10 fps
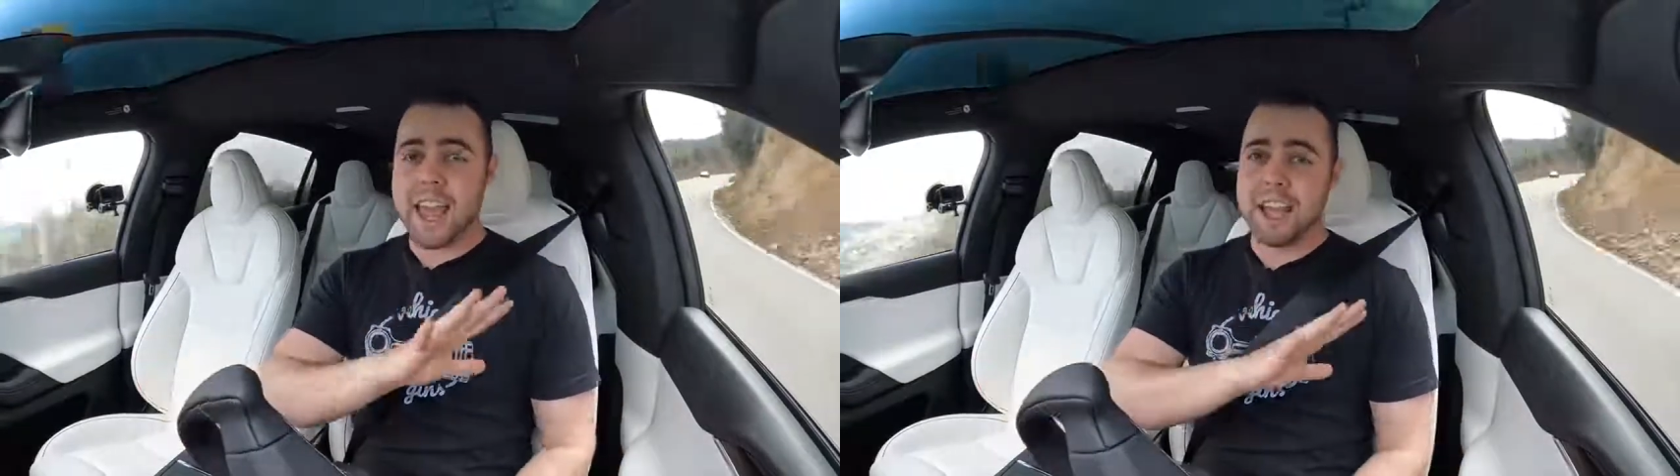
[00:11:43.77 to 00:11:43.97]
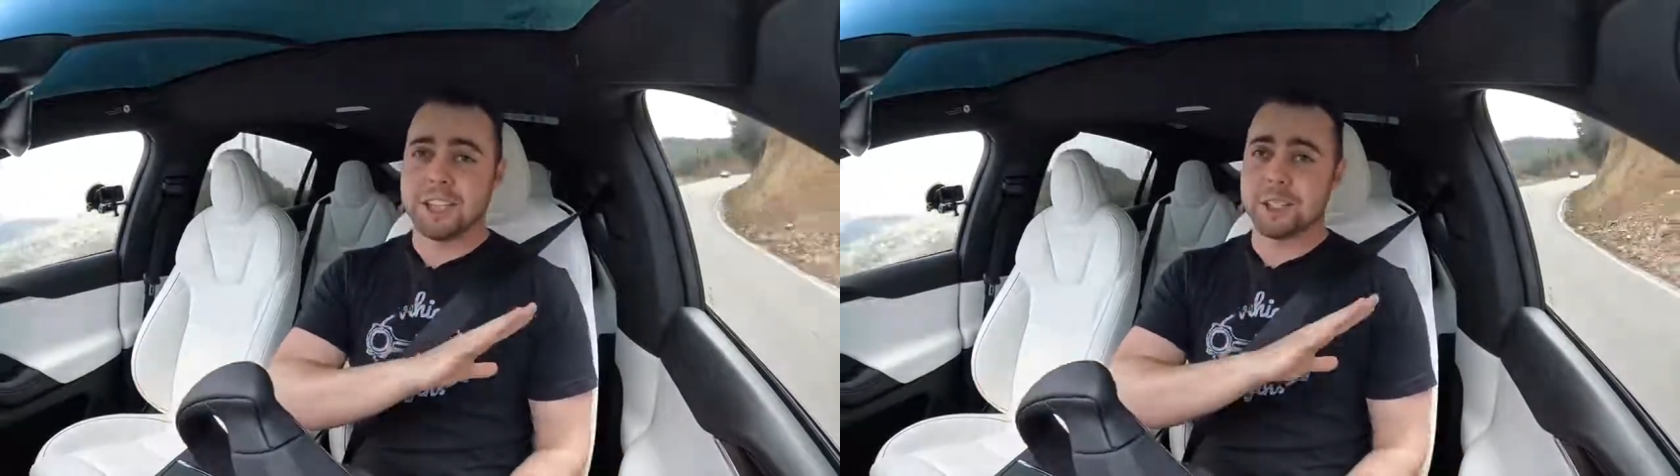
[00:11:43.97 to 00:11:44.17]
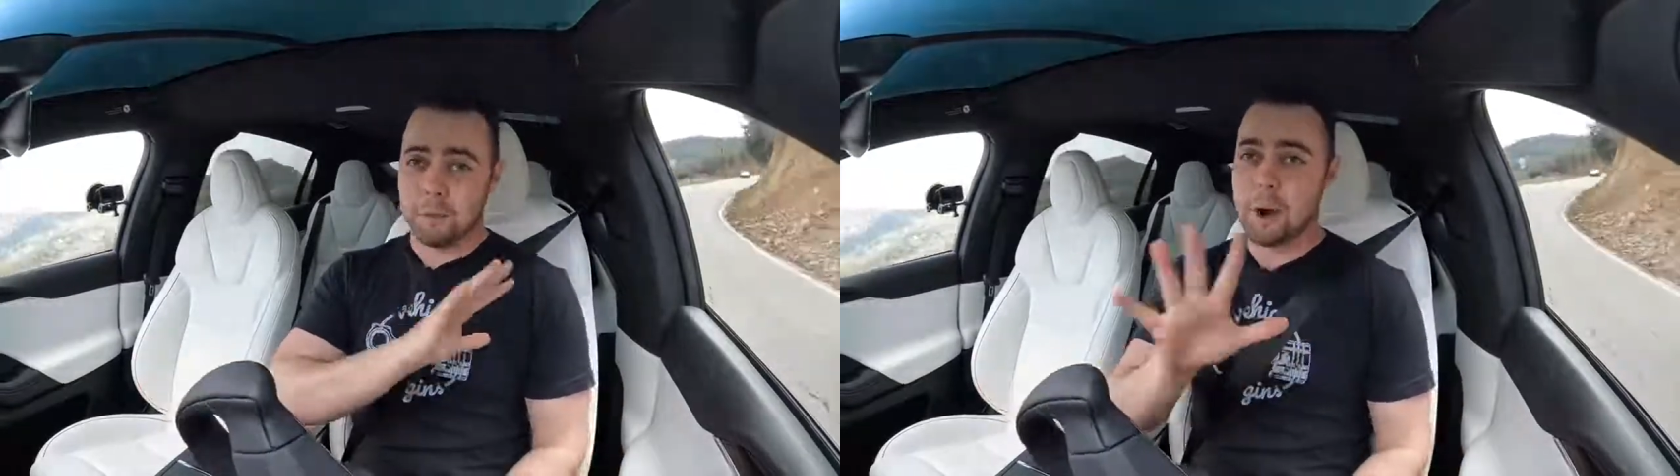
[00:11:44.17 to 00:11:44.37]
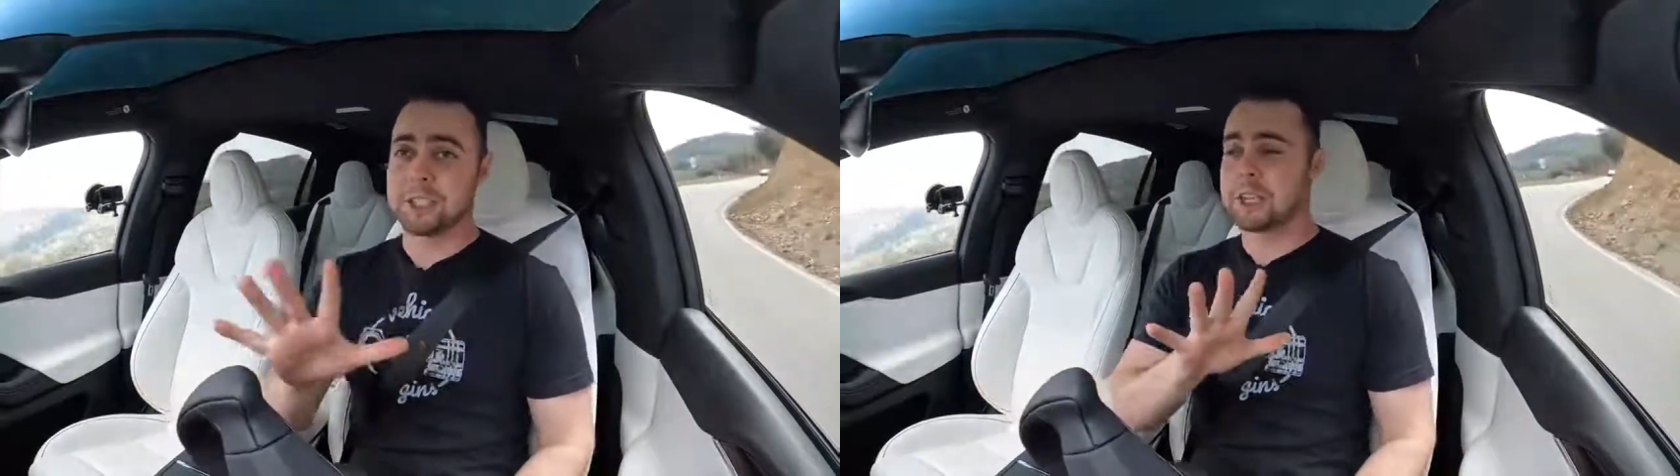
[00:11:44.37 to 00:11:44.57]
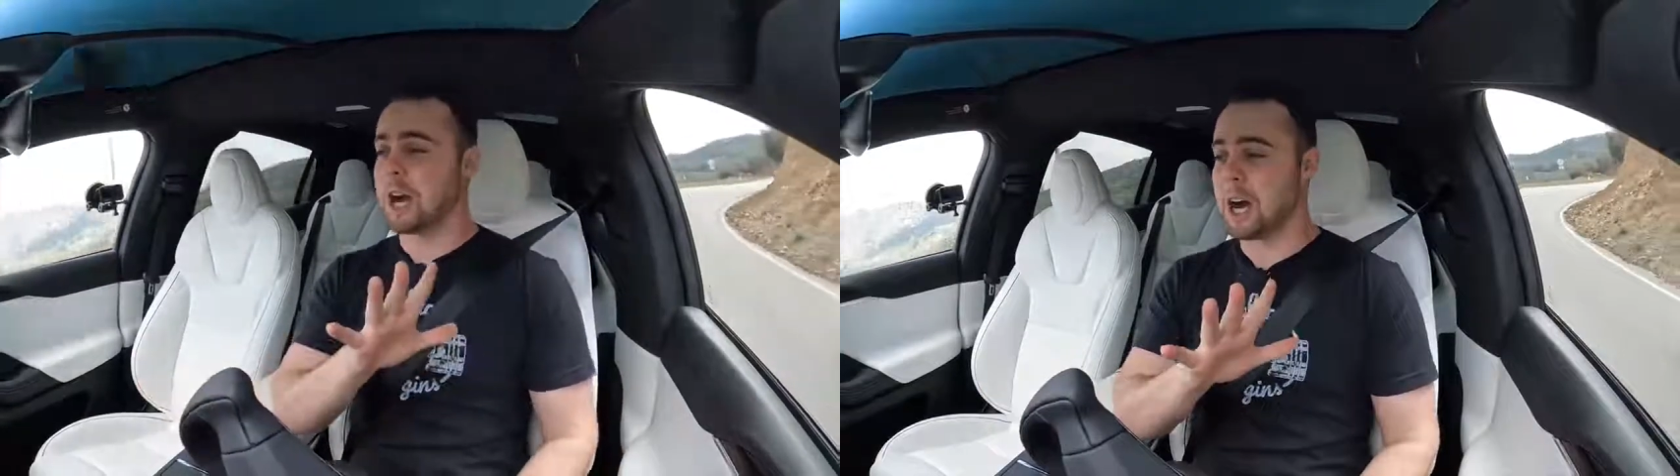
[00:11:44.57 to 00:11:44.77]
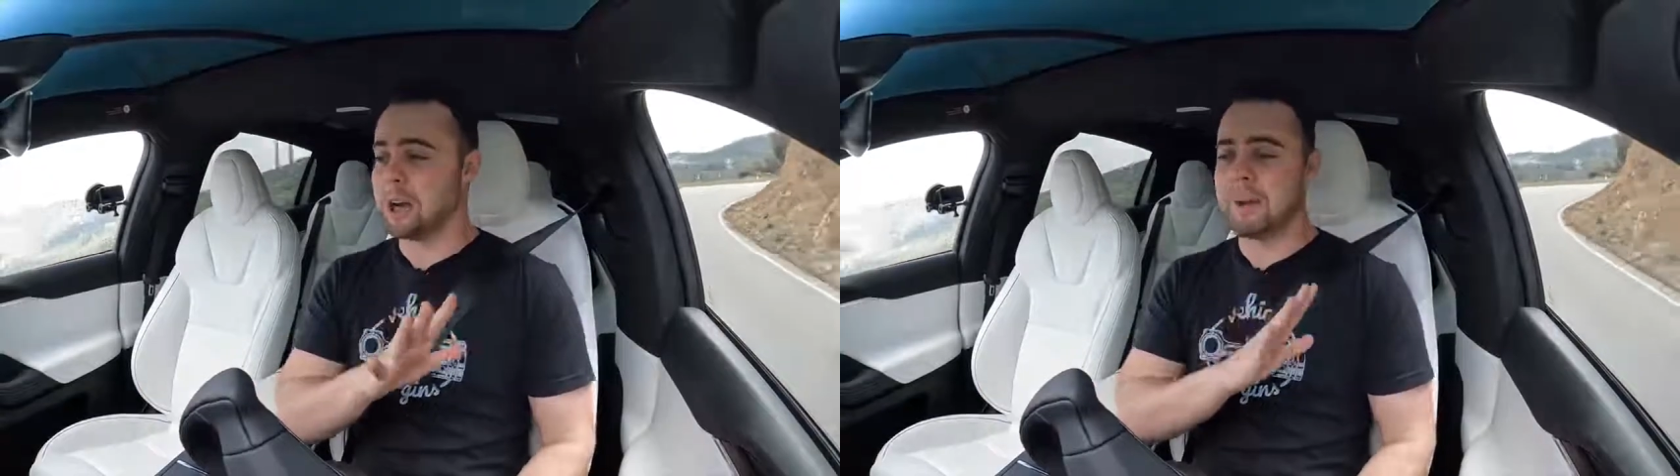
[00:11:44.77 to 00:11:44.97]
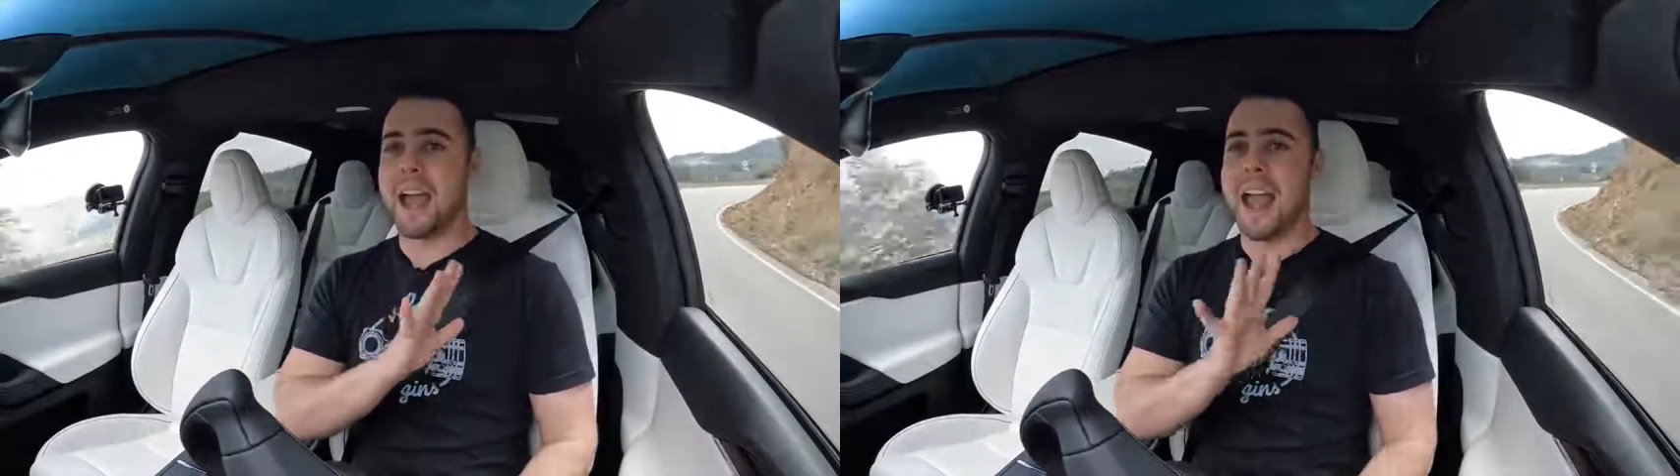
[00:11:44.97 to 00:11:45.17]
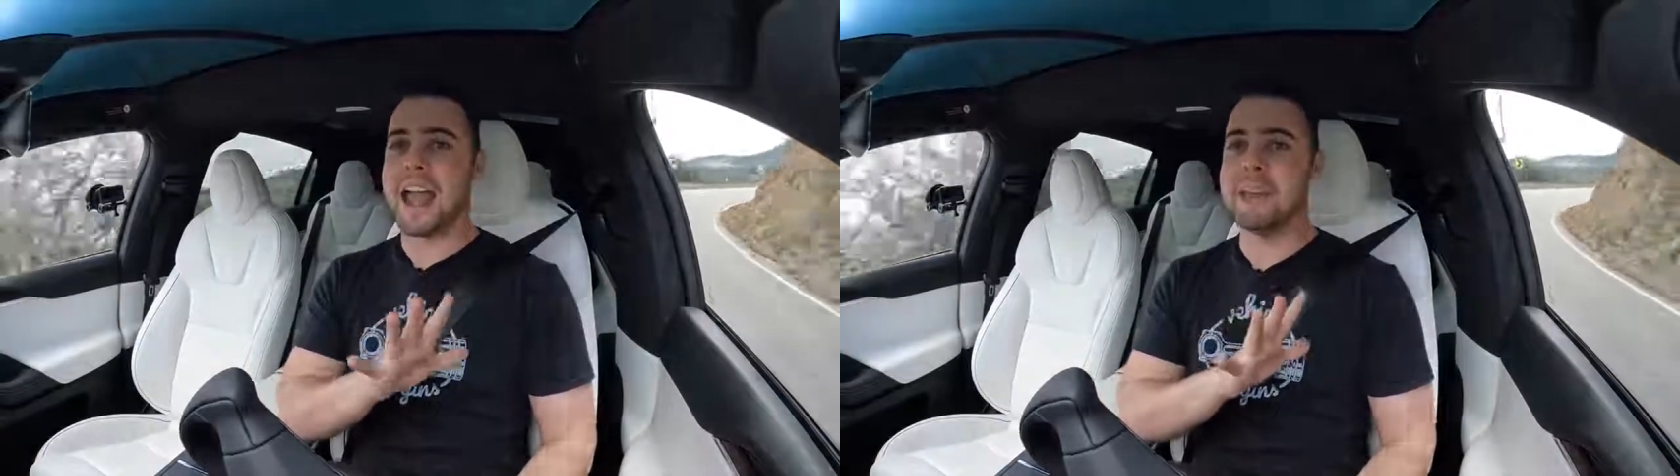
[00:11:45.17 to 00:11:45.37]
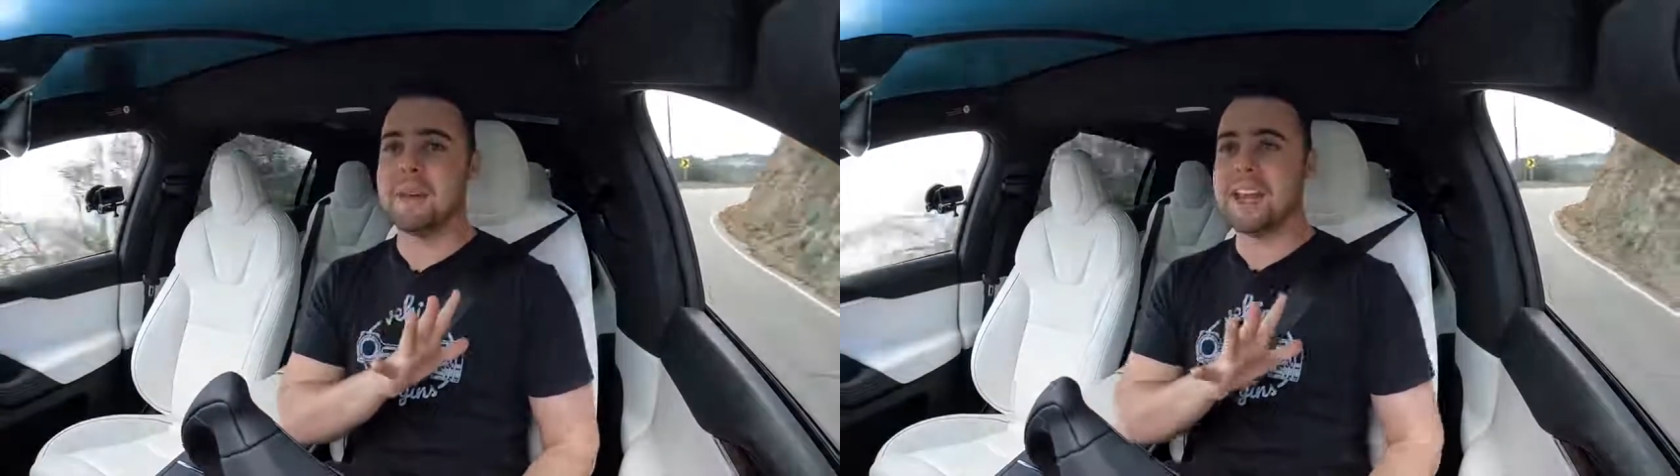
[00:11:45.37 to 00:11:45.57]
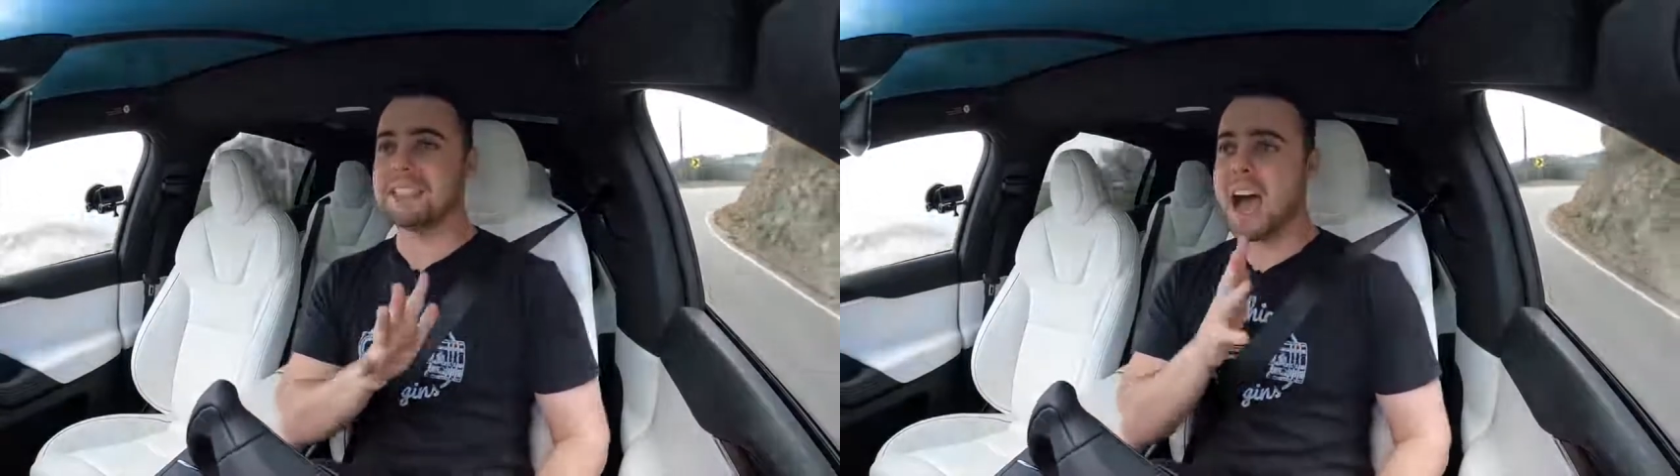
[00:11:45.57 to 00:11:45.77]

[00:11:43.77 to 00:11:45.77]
a sports car by any means,